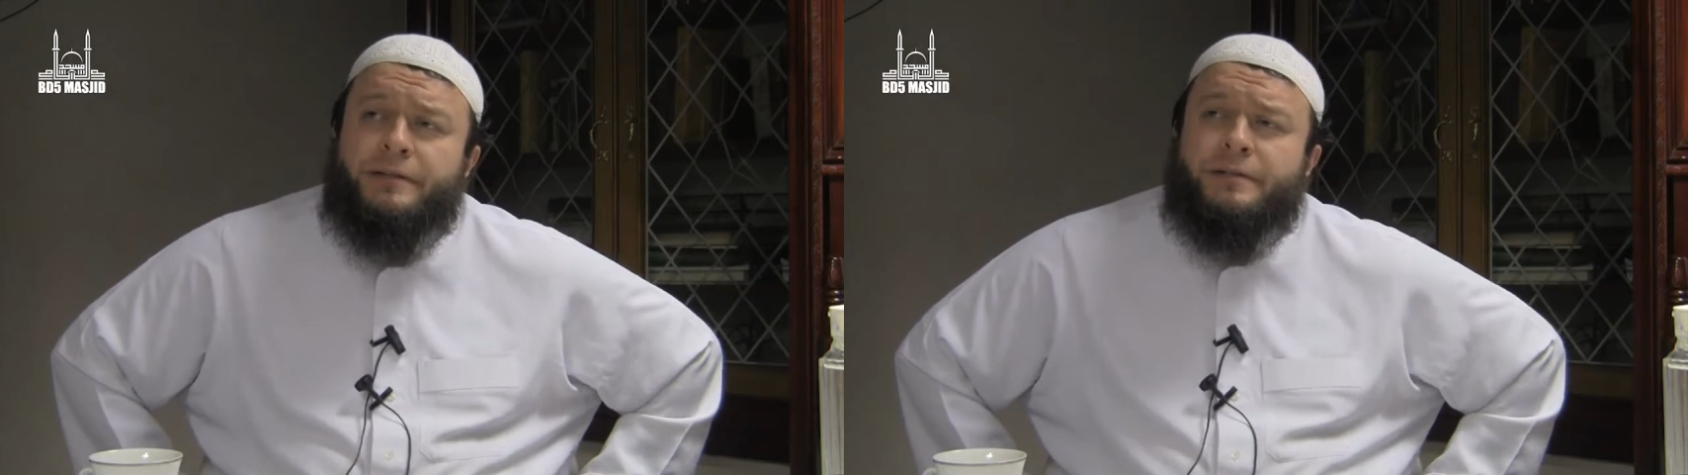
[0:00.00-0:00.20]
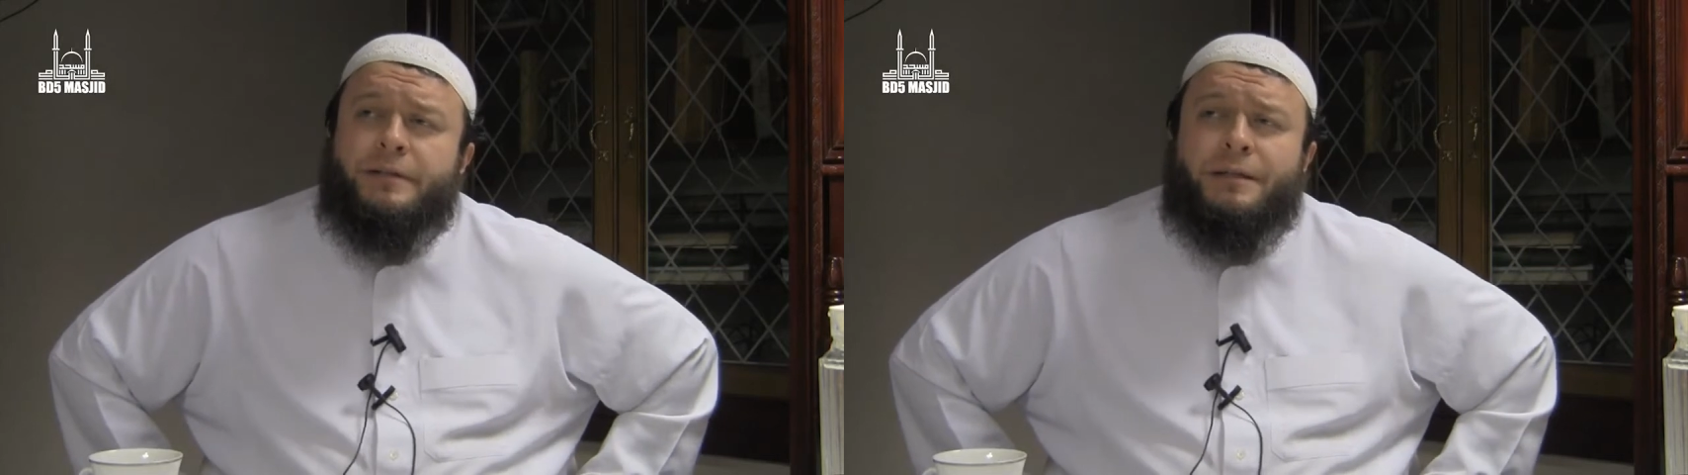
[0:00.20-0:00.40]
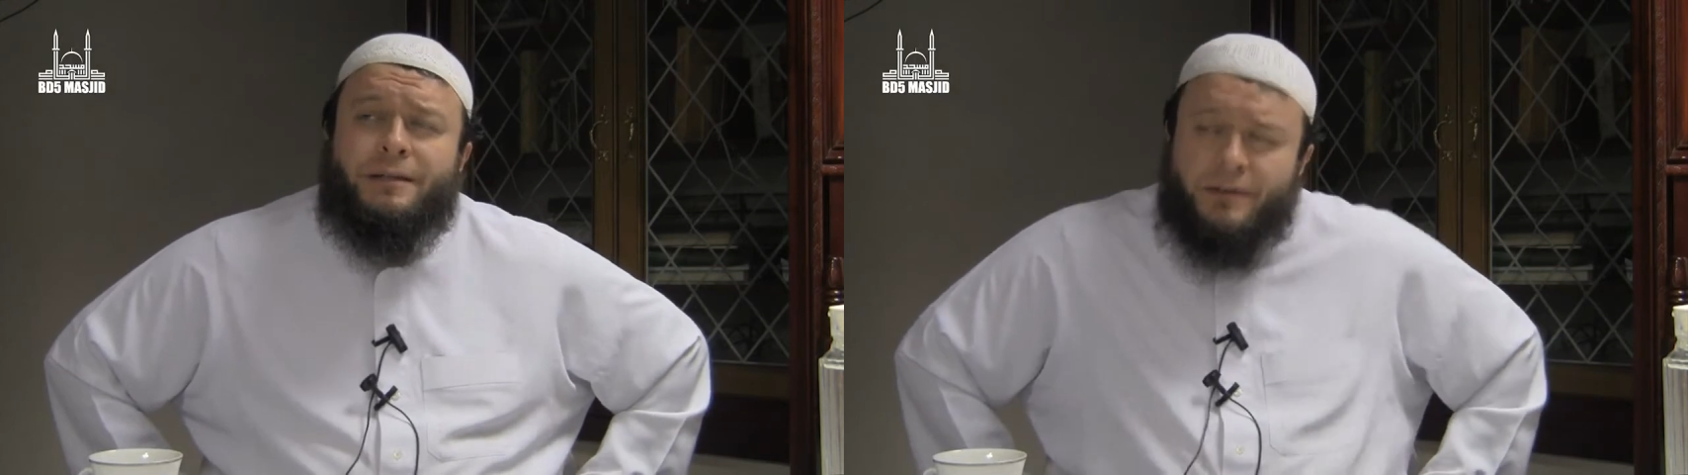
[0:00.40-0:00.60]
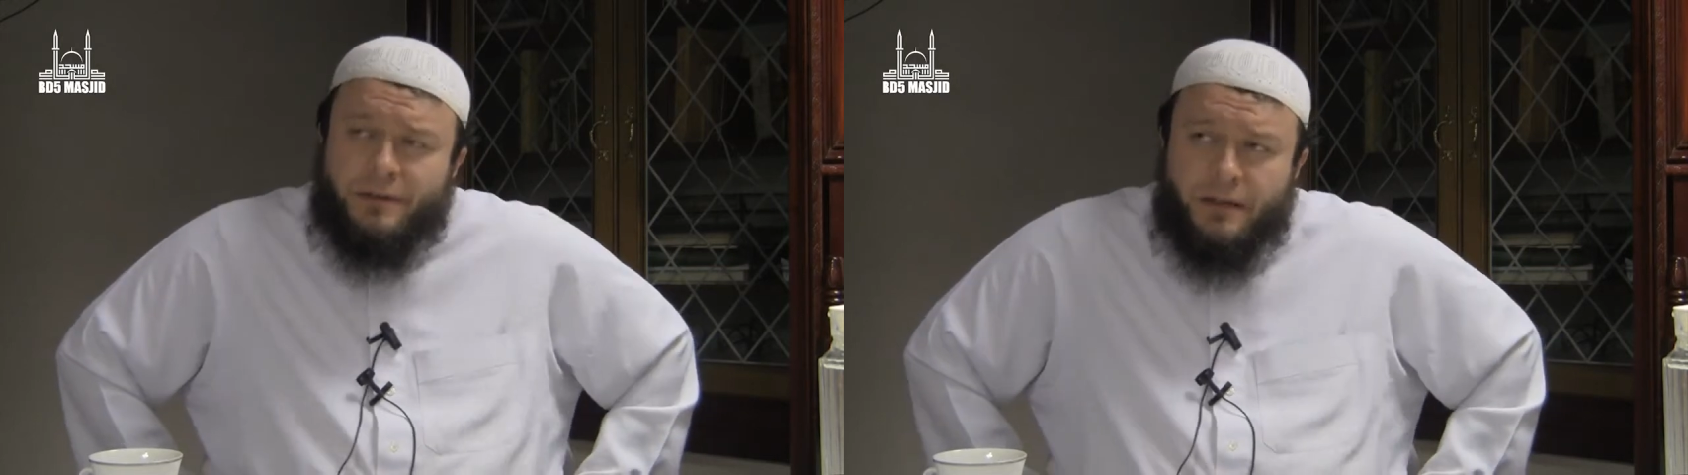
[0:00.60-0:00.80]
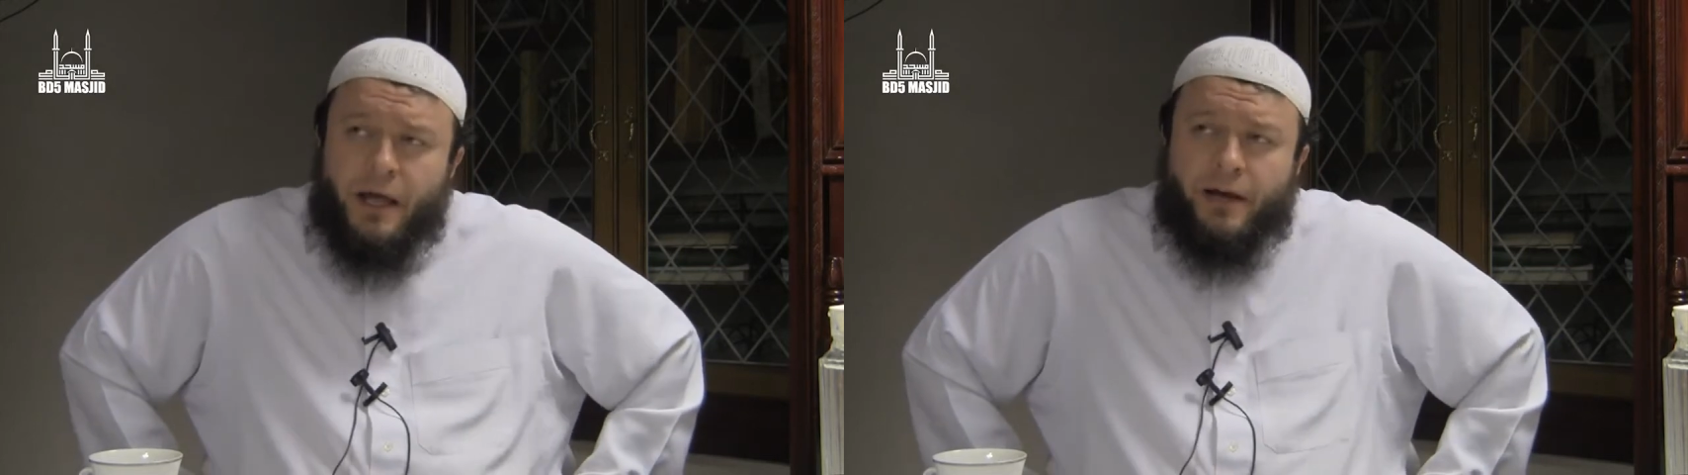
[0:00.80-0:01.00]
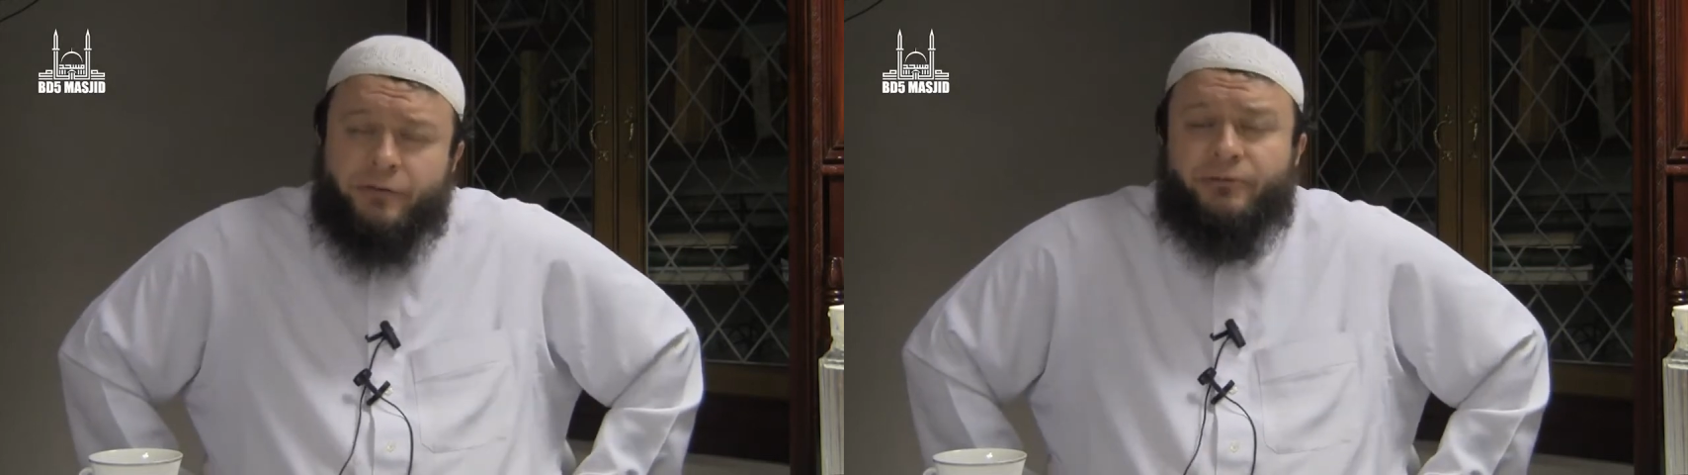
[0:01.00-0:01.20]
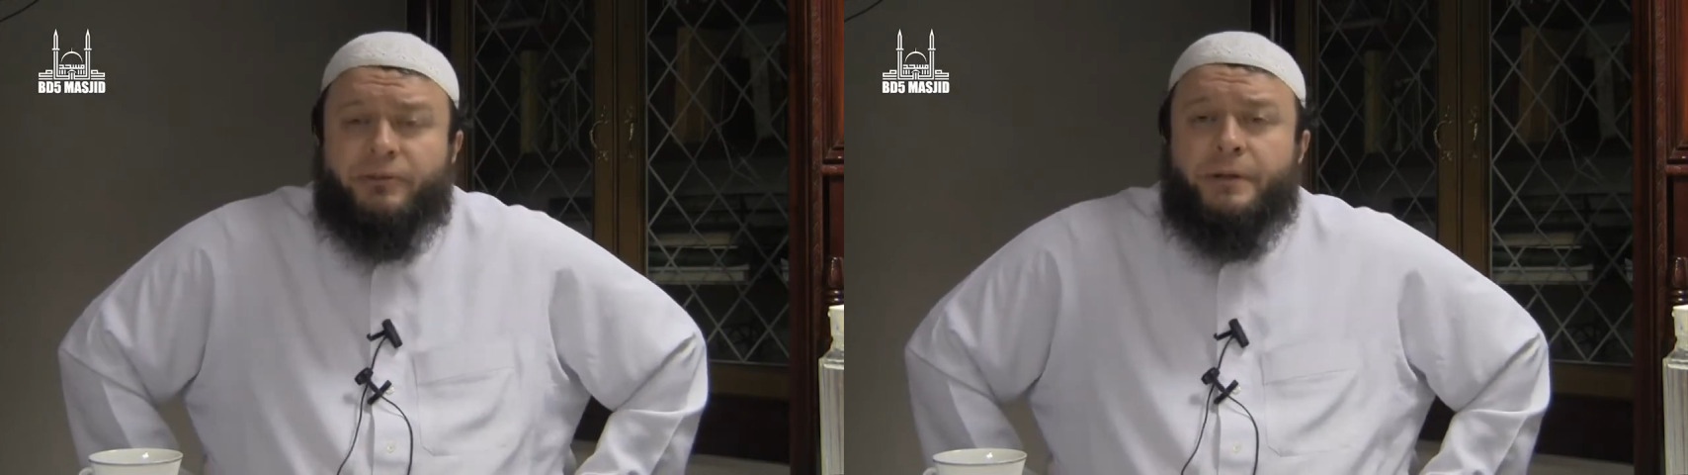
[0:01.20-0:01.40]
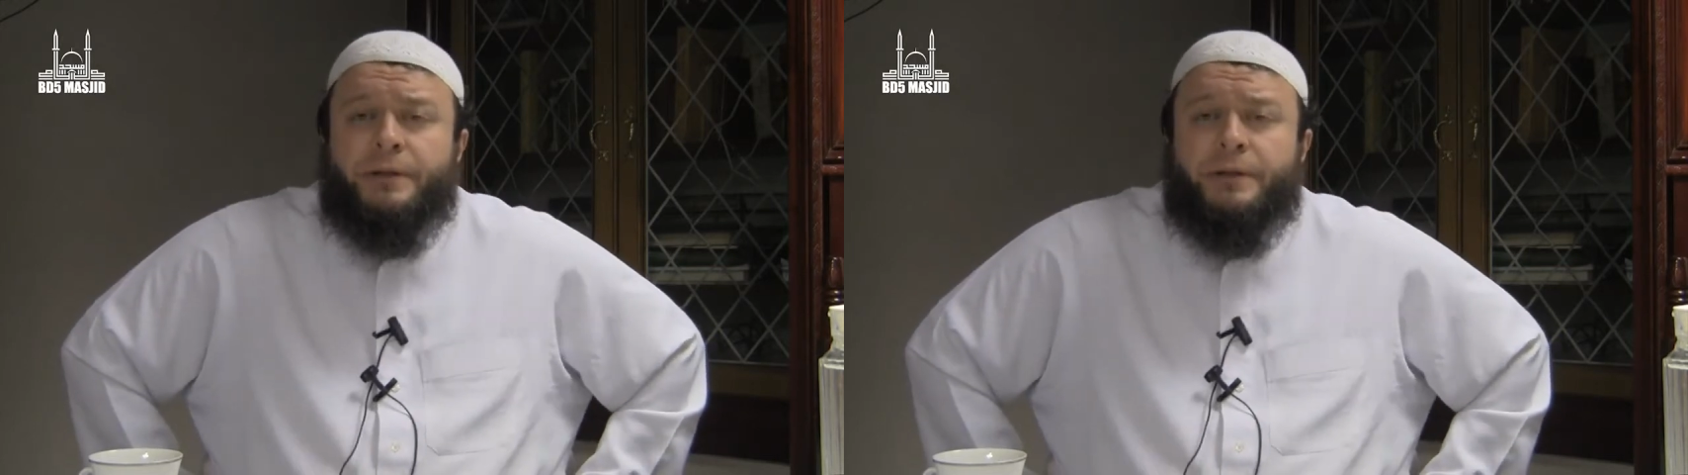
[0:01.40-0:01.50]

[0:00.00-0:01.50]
is, his life